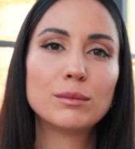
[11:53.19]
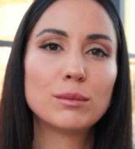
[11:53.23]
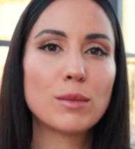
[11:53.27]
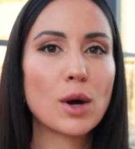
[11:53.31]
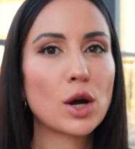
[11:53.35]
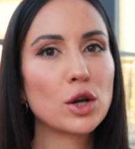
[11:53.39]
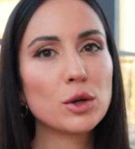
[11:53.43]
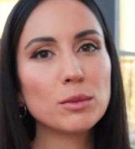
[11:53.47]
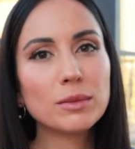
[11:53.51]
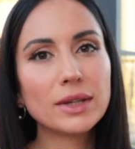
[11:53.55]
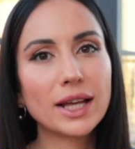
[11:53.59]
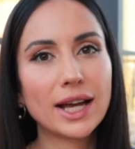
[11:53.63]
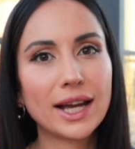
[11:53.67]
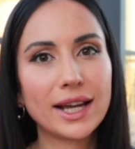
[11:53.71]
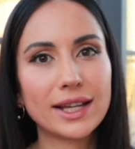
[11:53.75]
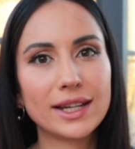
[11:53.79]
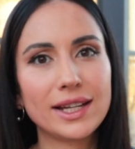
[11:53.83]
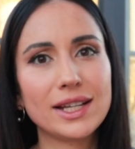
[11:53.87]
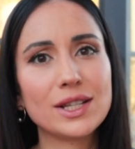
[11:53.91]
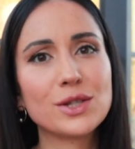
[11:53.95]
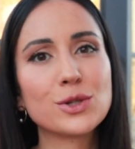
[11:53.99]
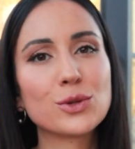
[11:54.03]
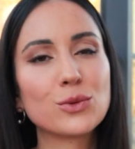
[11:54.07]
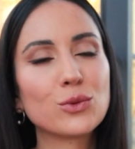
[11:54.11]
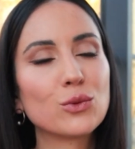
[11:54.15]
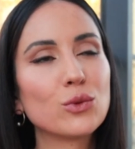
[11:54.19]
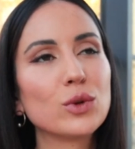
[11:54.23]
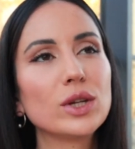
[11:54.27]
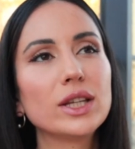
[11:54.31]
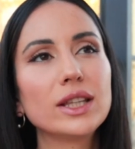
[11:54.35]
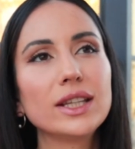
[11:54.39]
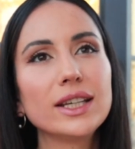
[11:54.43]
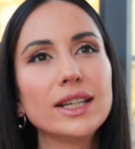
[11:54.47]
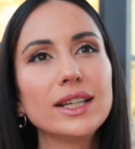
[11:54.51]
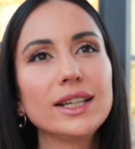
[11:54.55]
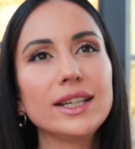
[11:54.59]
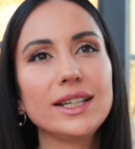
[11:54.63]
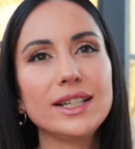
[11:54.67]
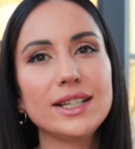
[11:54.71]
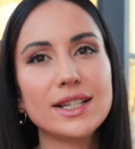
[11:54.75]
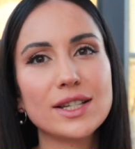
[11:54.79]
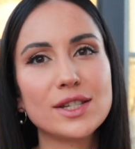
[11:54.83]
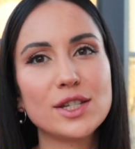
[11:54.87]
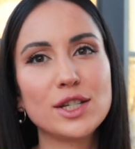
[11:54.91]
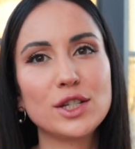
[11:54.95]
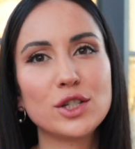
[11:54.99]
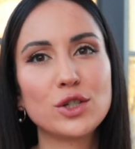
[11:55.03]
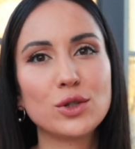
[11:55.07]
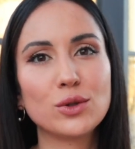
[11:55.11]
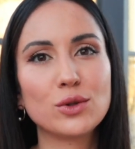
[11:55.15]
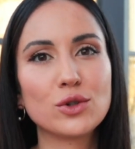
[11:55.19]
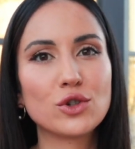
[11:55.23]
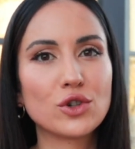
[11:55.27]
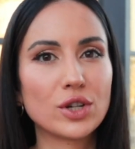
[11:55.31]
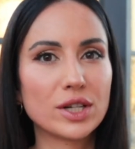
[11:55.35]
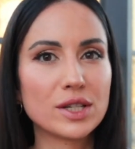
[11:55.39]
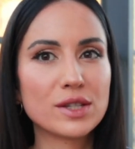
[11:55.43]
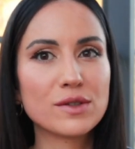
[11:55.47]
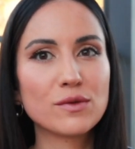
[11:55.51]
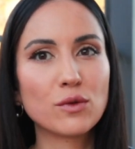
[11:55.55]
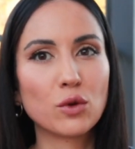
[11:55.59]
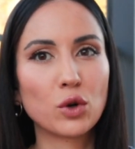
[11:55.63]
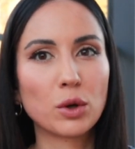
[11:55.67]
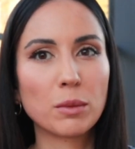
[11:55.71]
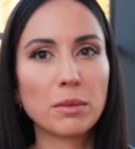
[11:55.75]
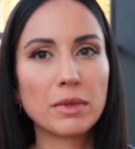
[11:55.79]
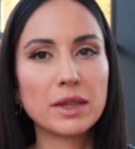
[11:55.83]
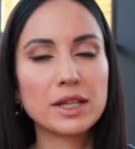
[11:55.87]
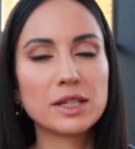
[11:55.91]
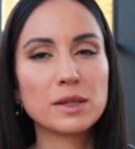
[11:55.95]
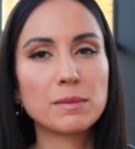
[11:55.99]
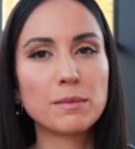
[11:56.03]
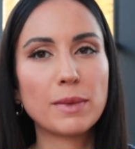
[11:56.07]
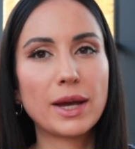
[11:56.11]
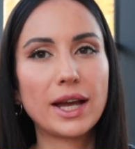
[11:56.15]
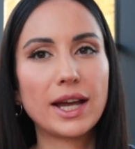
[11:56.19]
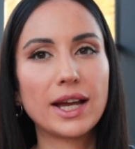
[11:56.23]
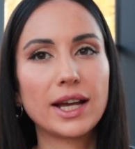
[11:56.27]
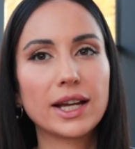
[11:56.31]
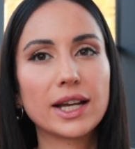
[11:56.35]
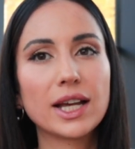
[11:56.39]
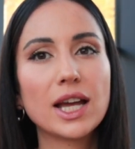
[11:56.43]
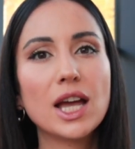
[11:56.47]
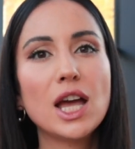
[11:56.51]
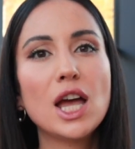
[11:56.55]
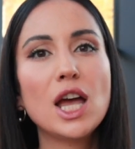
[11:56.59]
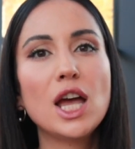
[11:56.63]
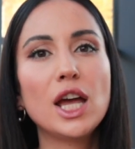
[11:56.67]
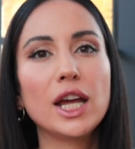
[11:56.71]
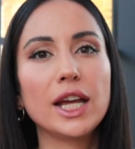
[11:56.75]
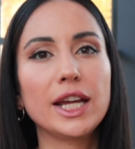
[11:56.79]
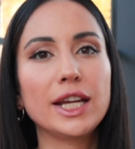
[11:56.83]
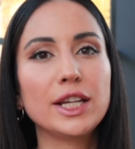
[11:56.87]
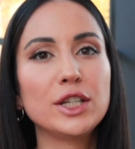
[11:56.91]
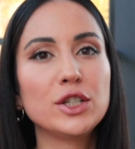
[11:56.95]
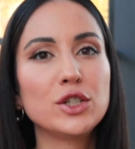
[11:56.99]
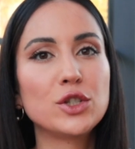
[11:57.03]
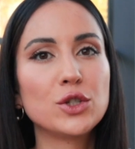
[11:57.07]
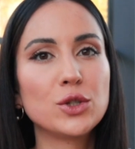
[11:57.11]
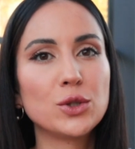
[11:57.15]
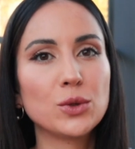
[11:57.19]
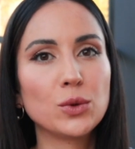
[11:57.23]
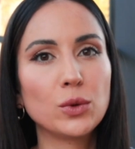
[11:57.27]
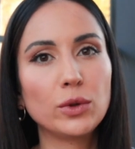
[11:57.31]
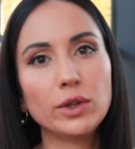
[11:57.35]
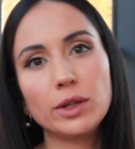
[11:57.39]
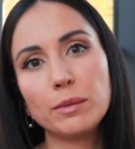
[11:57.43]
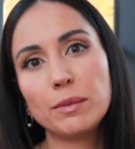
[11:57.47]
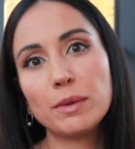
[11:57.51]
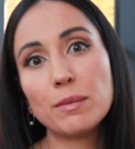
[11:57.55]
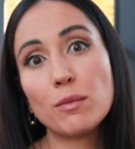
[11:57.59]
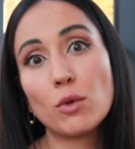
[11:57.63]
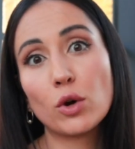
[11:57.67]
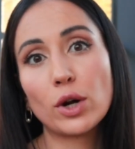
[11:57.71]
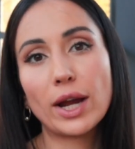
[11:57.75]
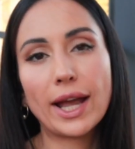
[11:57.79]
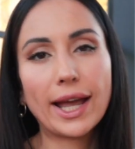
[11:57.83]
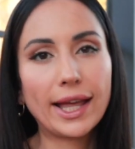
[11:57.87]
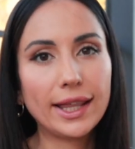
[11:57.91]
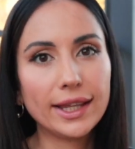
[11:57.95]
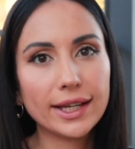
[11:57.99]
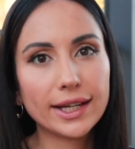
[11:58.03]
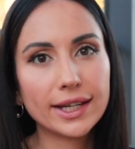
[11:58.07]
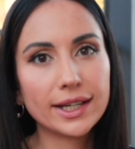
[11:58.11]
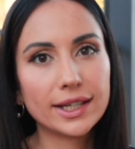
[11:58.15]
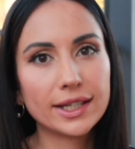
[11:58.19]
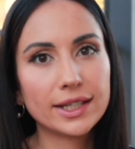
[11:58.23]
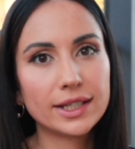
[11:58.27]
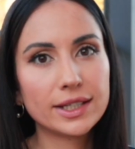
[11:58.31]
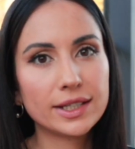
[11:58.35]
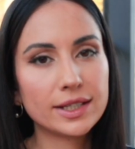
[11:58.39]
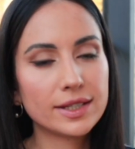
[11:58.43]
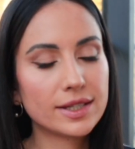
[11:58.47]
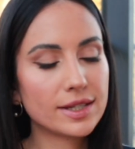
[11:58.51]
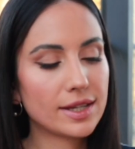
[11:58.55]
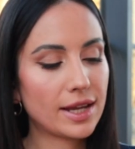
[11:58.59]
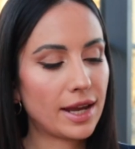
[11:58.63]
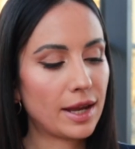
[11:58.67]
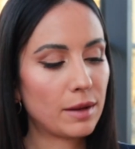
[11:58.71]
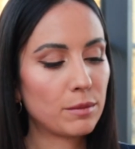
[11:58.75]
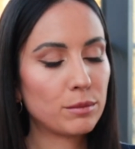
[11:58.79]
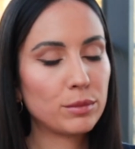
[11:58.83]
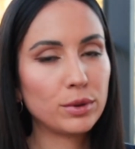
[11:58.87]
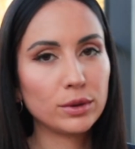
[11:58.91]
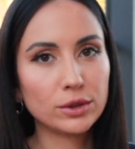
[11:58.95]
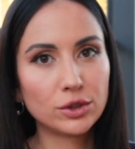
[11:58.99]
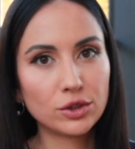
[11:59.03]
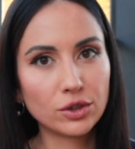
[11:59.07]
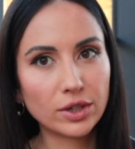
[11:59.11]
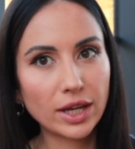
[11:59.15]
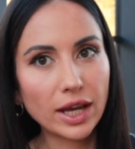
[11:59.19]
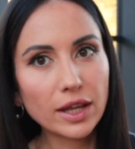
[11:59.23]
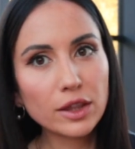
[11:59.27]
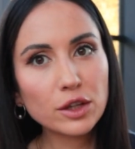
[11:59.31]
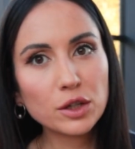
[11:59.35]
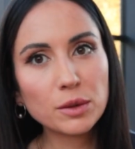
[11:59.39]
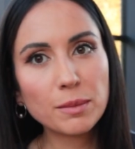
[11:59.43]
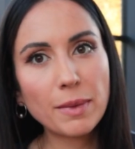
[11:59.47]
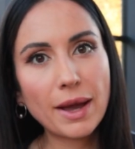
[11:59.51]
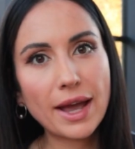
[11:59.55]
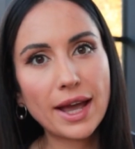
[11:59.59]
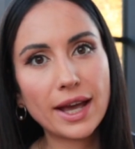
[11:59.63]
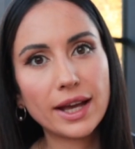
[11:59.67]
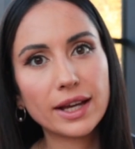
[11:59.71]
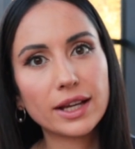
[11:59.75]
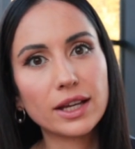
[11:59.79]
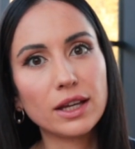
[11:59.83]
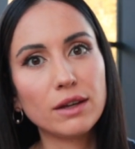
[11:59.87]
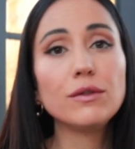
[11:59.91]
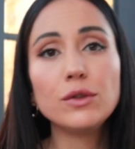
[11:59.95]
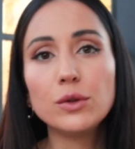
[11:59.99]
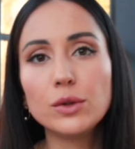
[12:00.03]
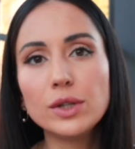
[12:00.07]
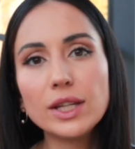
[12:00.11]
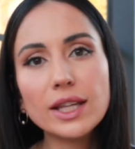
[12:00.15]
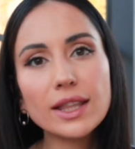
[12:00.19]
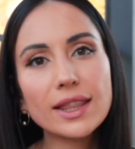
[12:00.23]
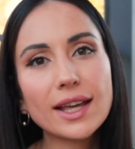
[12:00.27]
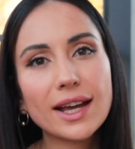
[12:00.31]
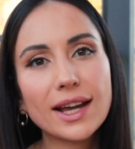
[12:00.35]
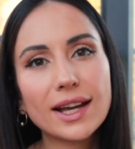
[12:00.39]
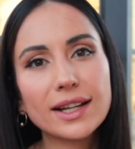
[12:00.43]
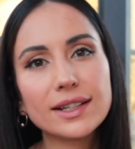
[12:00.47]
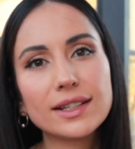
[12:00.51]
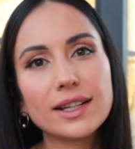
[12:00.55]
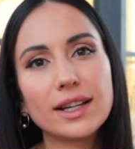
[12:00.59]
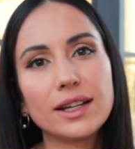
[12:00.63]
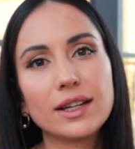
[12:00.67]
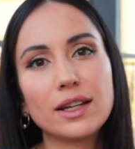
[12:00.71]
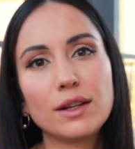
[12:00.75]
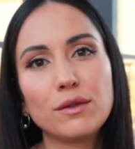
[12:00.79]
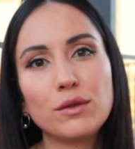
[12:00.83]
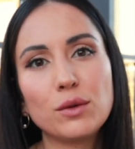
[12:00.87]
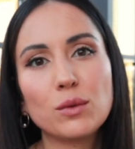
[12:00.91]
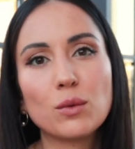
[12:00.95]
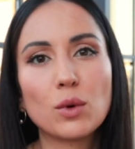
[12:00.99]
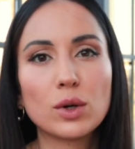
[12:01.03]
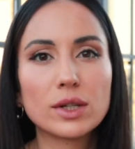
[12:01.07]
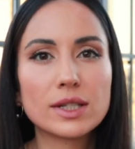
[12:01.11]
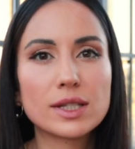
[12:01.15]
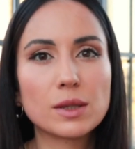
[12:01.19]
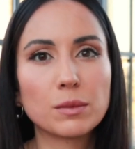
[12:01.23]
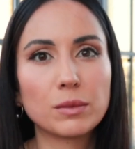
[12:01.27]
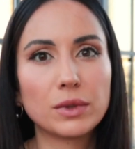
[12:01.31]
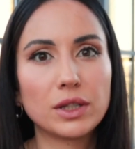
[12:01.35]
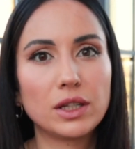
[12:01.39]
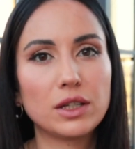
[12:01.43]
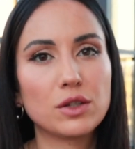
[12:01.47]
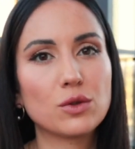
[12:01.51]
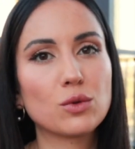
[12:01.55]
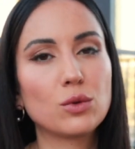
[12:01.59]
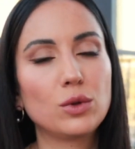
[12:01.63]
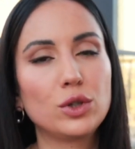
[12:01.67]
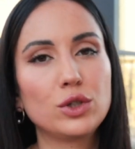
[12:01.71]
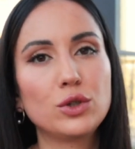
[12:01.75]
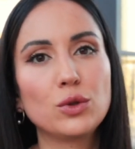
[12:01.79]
Bottom line, it's really easy to transform this bag into a little bit more elegant and put together bag if you need that, and if you want something that's going